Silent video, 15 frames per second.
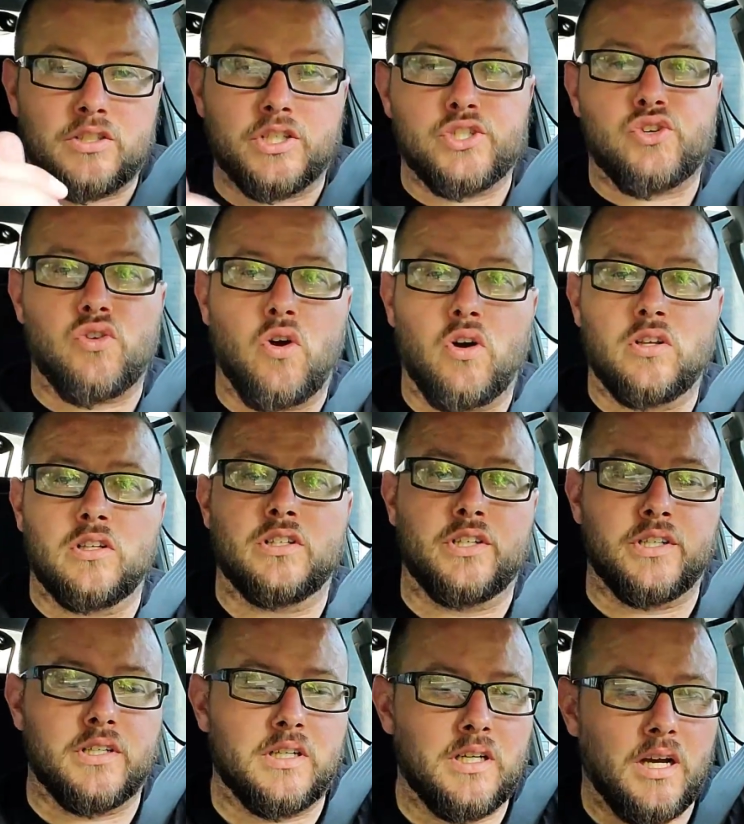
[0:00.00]

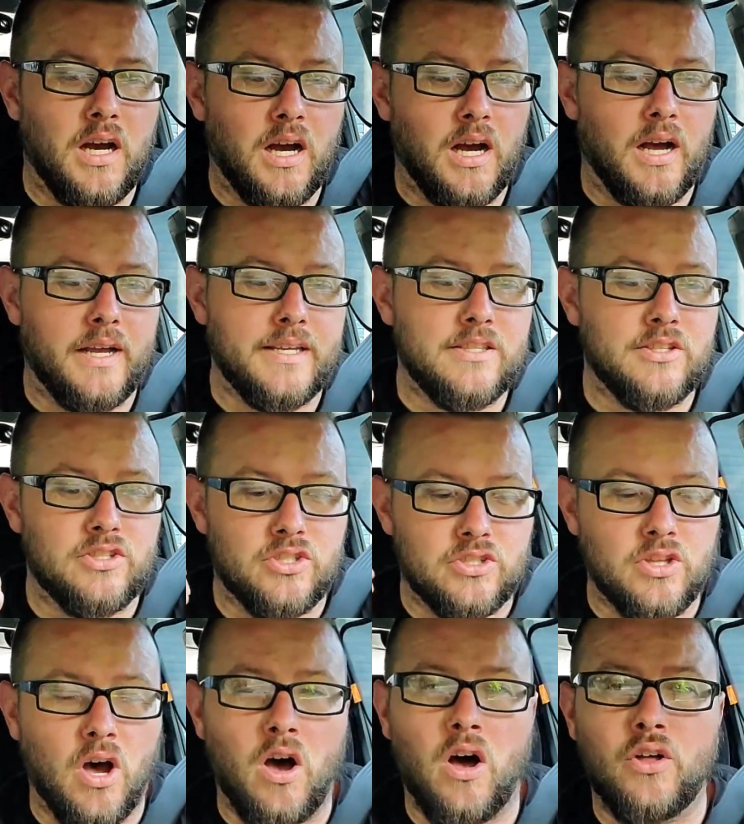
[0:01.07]
controller
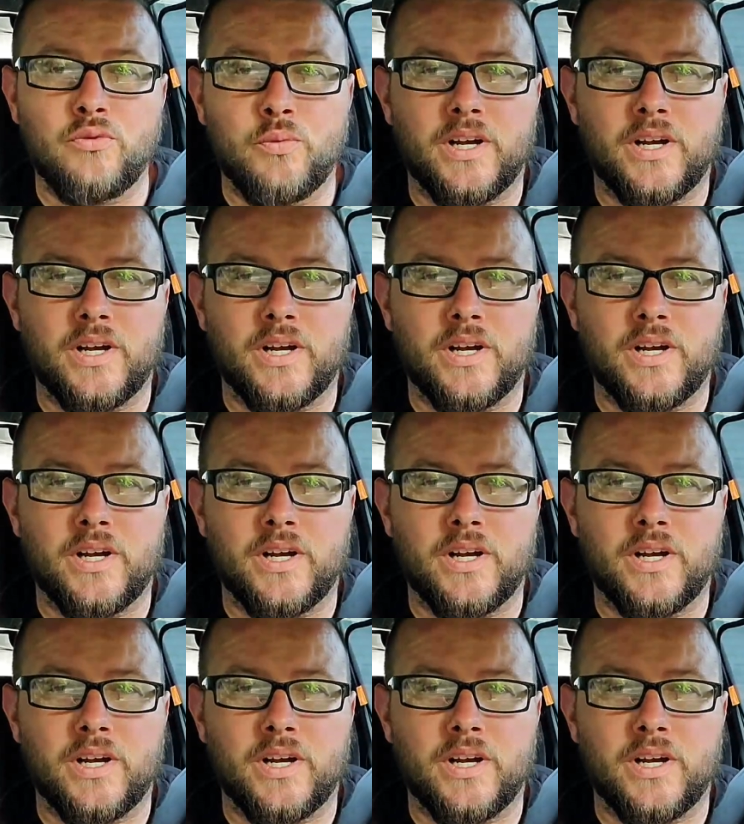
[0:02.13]
installed.